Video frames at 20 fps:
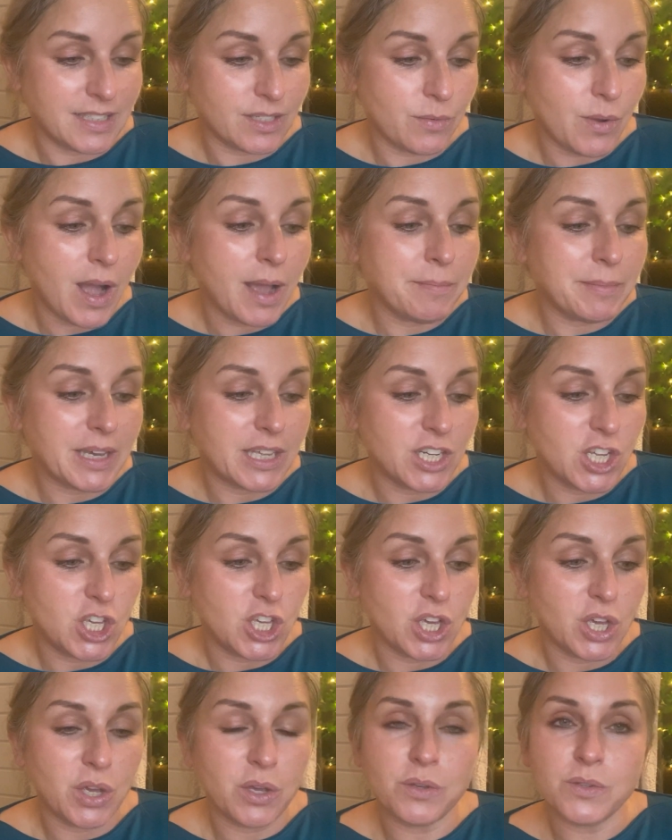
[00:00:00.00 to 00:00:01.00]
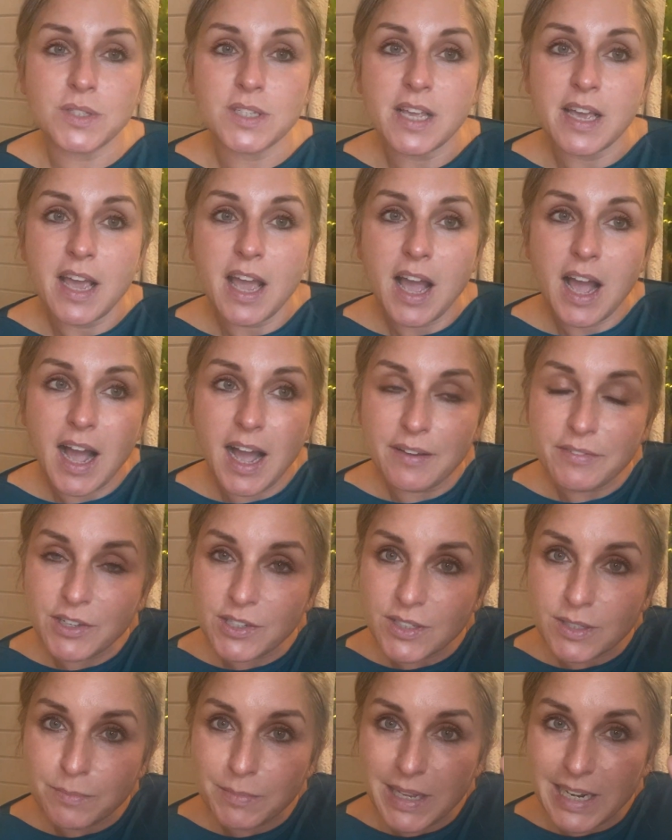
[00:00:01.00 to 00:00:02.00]
So I'm going to use, I've
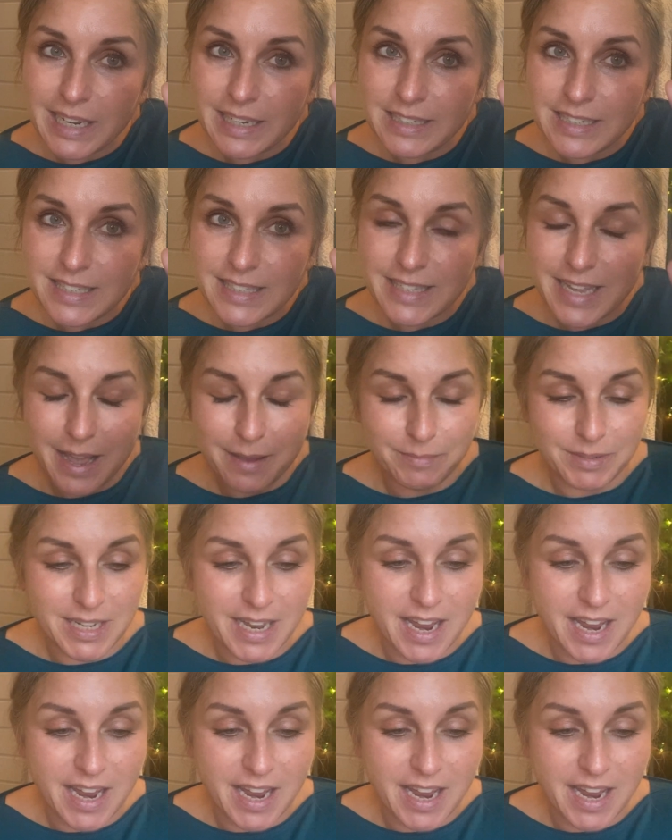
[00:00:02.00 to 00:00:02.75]
got some Clinisept